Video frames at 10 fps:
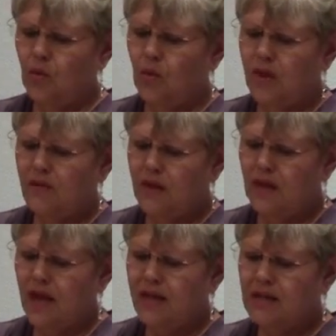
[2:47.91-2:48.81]
when the
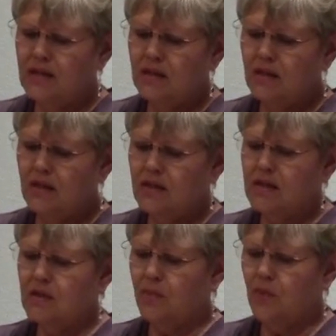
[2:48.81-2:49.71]
light
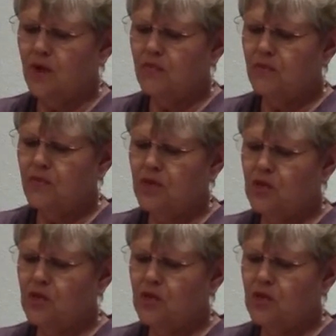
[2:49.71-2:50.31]
is separated from